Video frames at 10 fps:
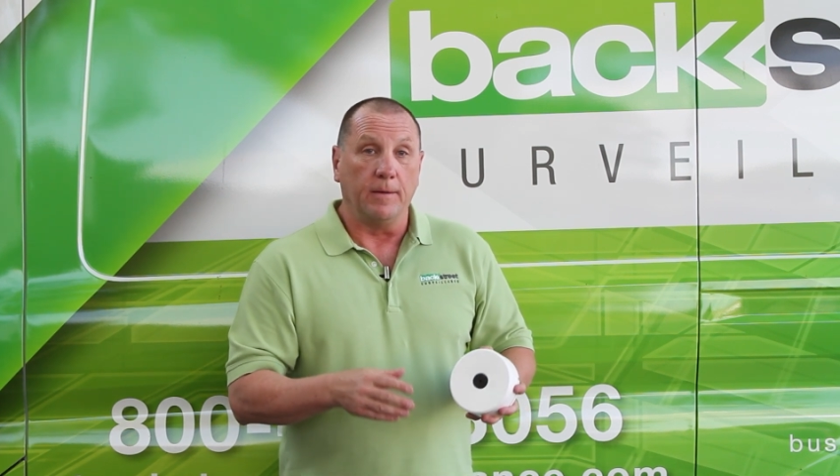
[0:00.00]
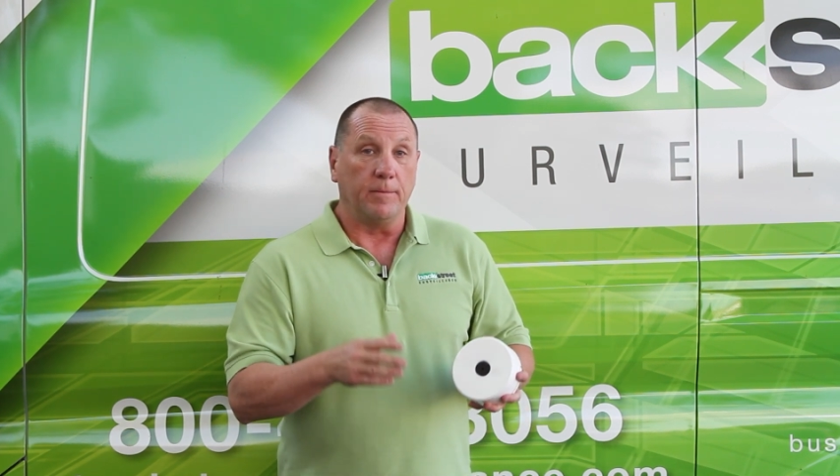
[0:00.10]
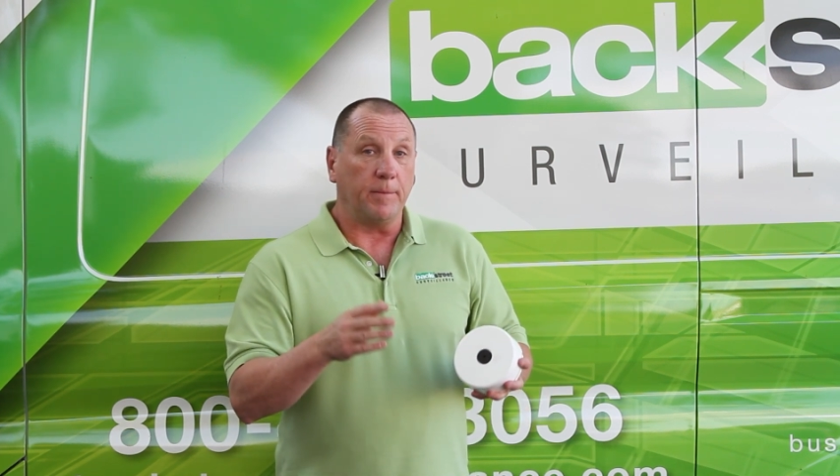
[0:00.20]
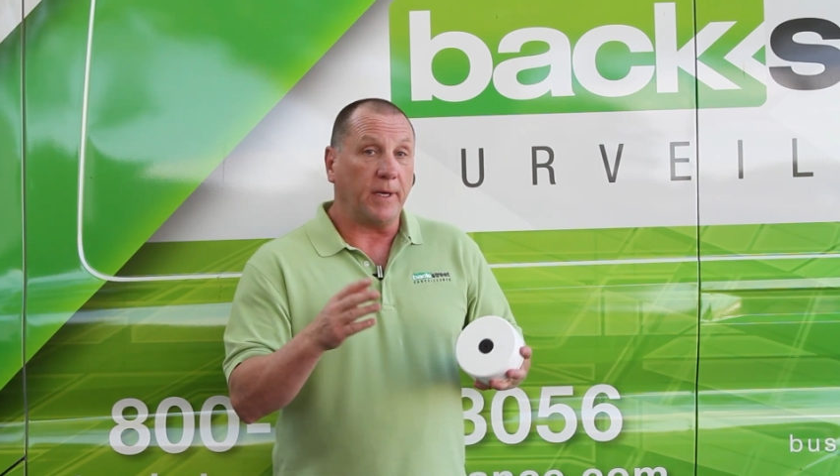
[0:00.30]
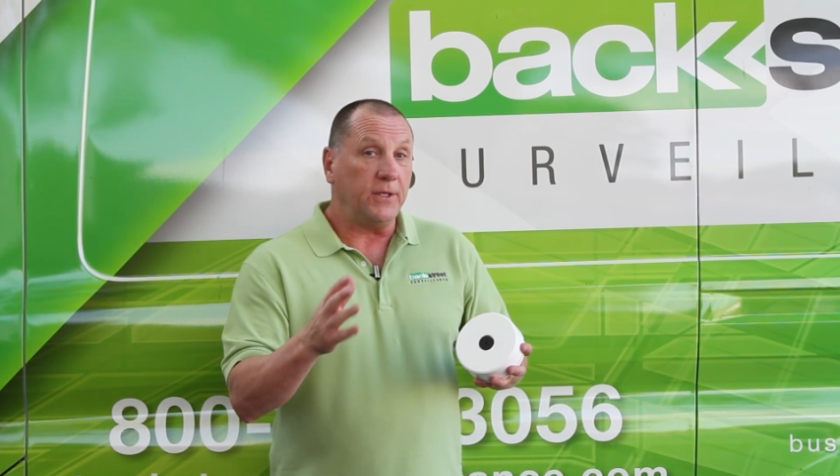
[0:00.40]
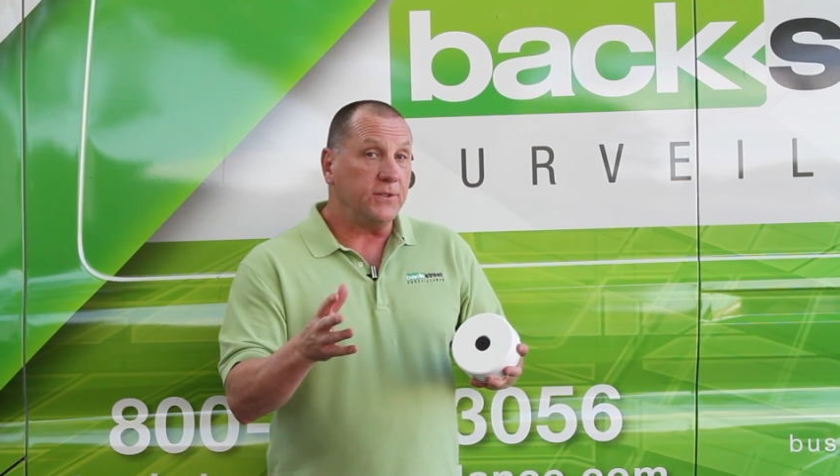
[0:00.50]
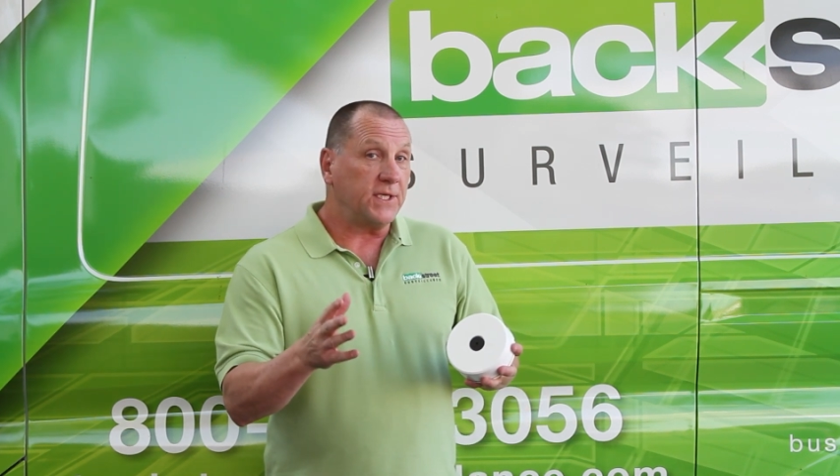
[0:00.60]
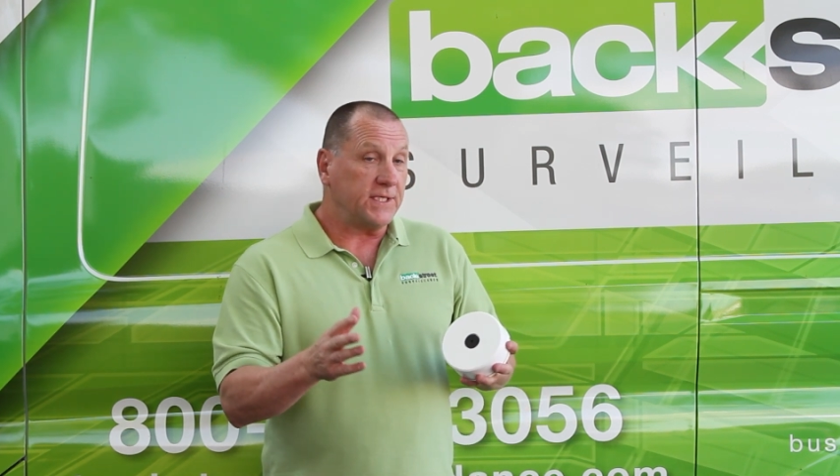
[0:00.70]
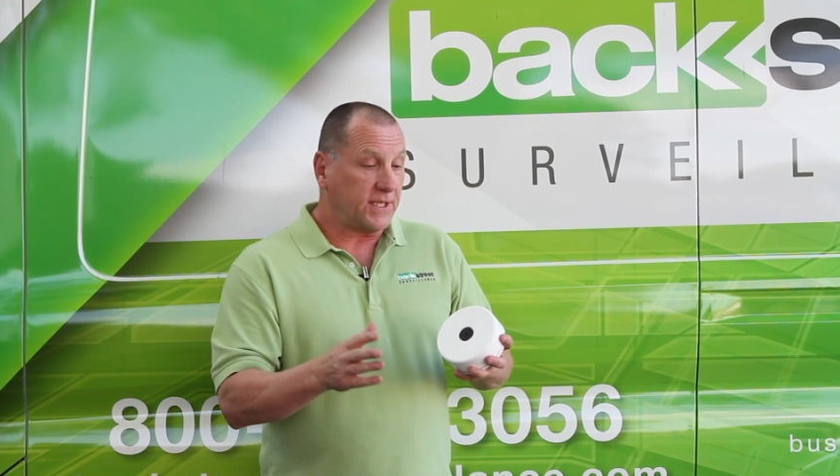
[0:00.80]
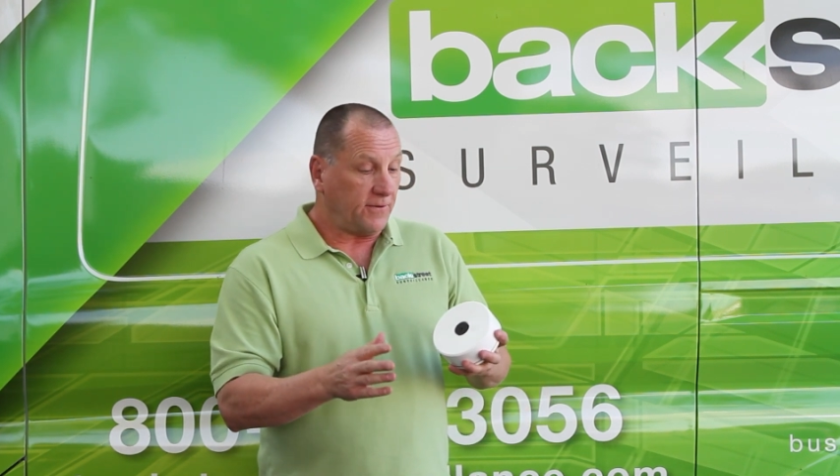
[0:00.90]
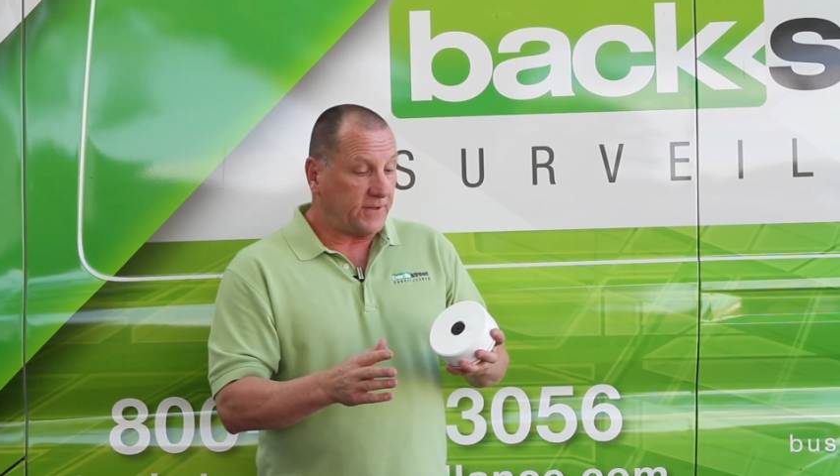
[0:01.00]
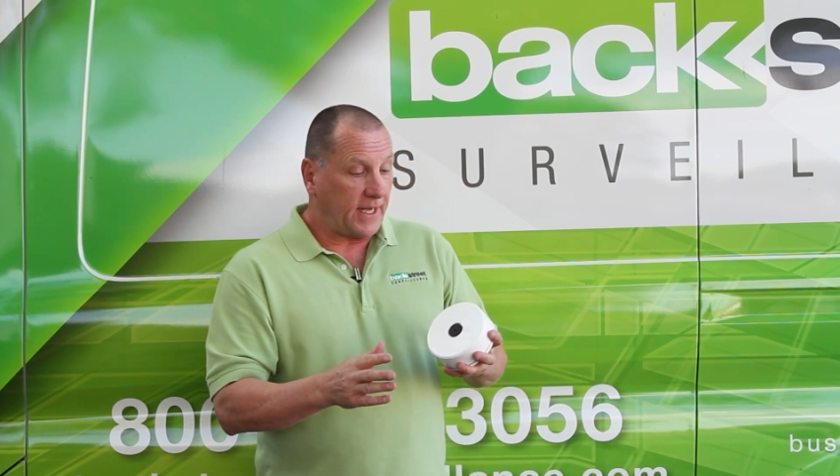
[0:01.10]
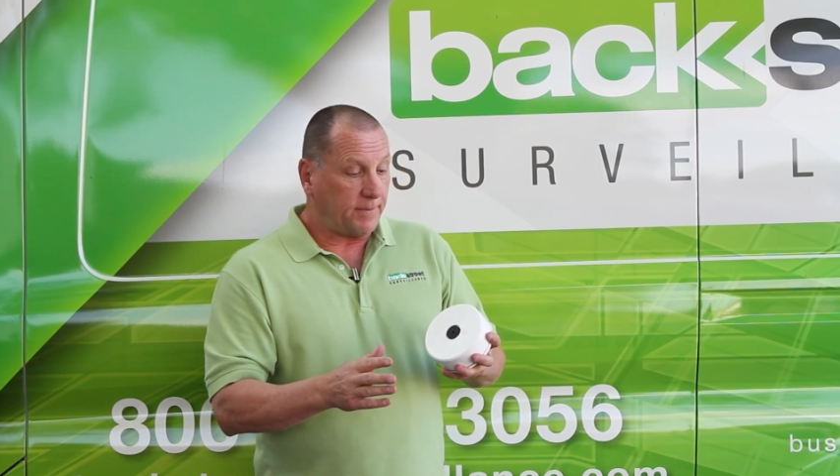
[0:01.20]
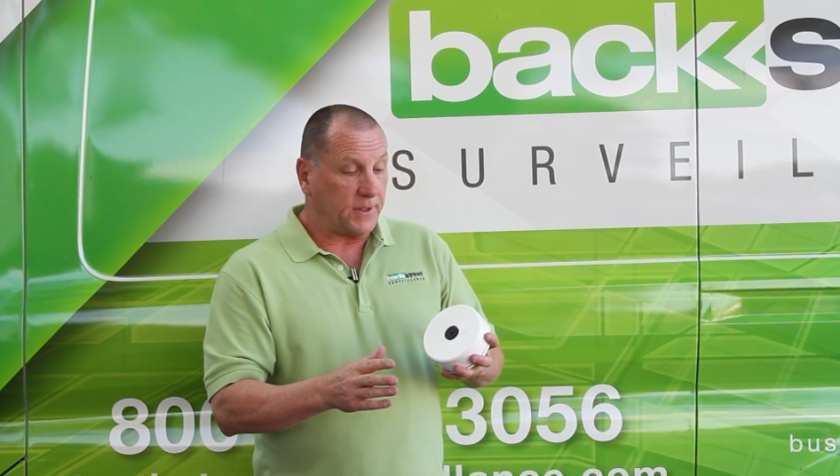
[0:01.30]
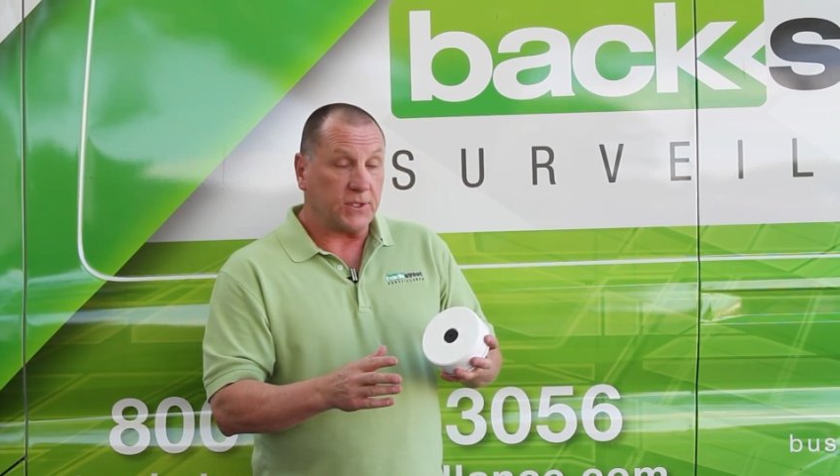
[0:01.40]
But by using
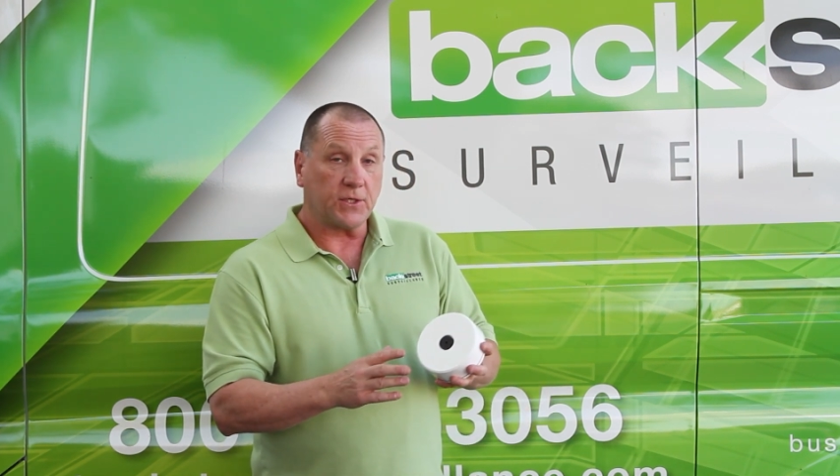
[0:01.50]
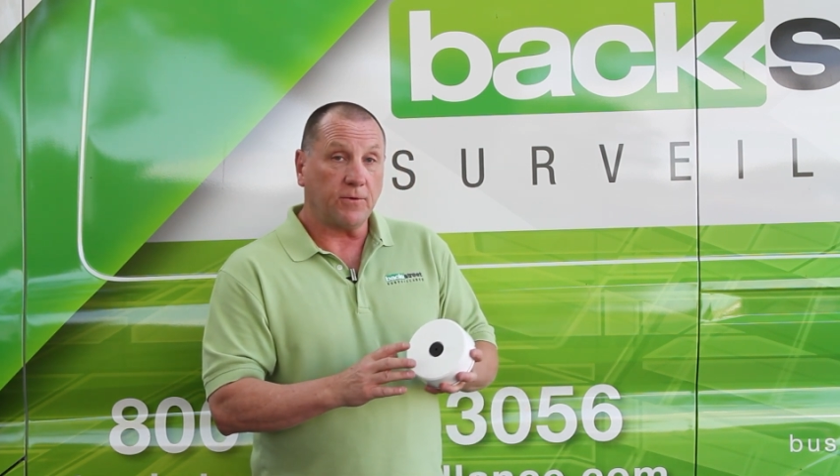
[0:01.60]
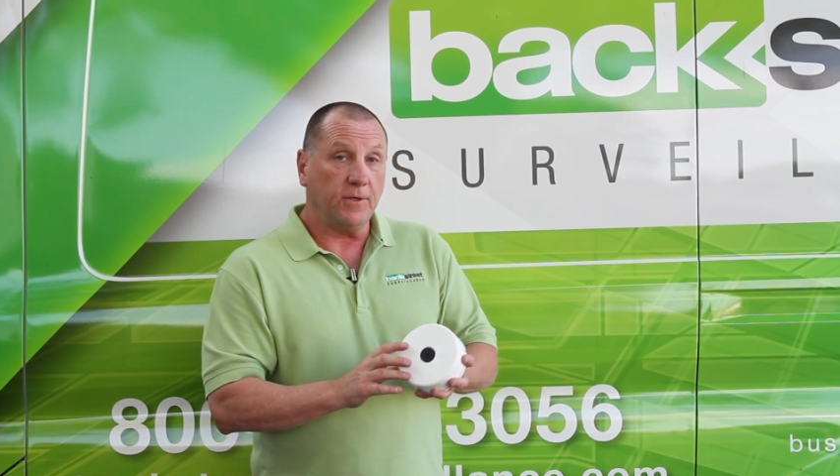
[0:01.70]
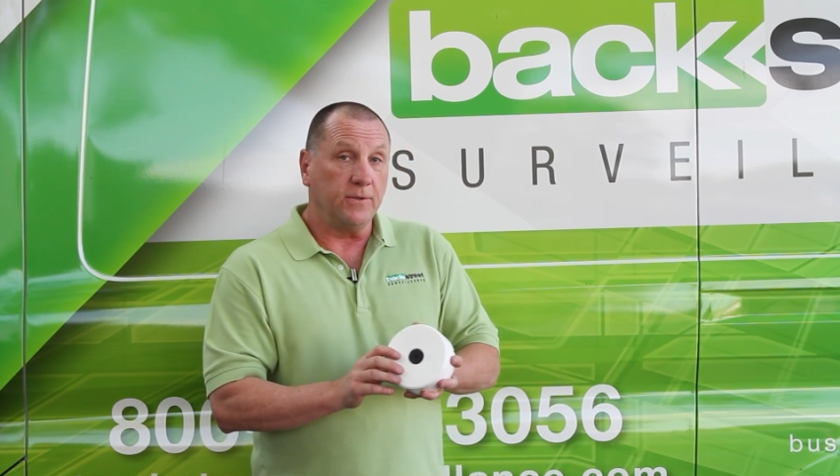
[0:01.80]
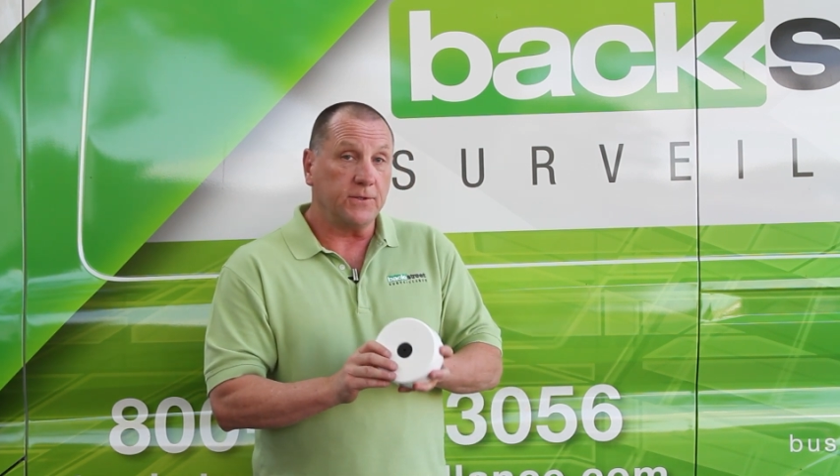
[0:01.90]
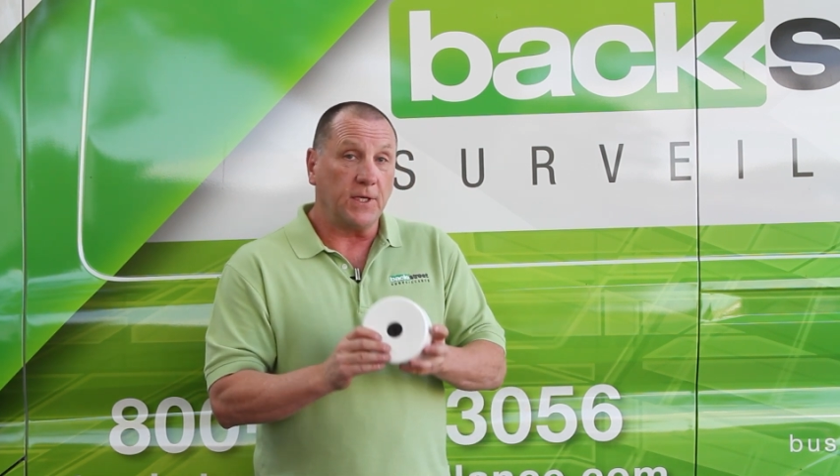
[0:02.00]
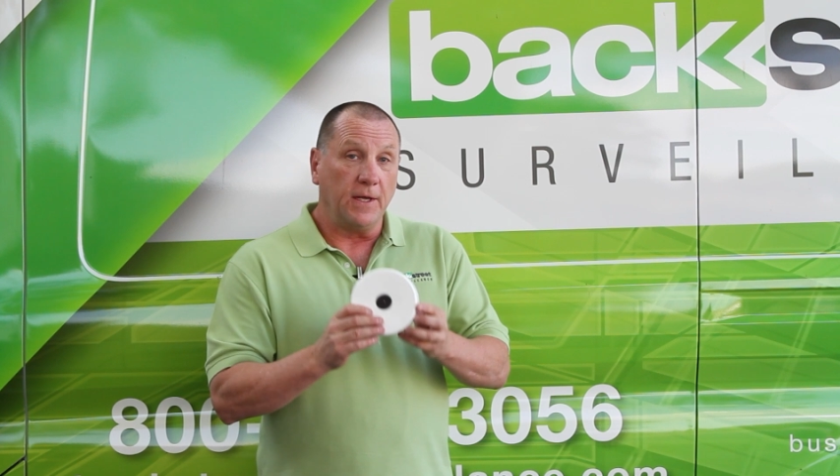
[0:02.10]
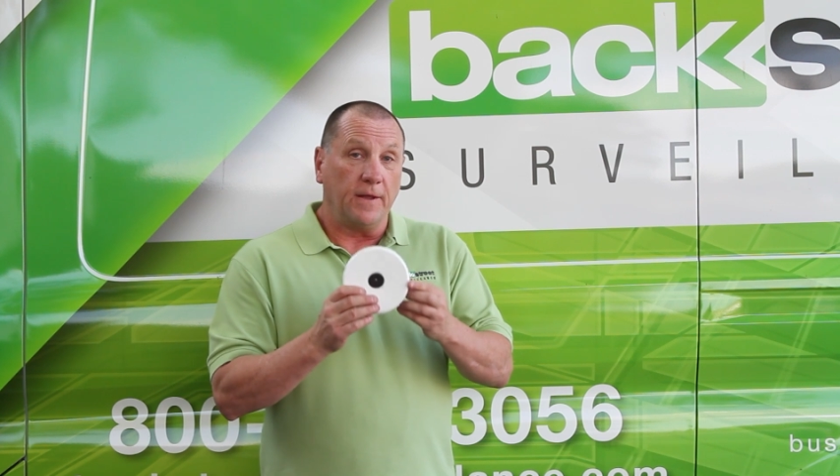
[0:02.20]
self-tapping screws,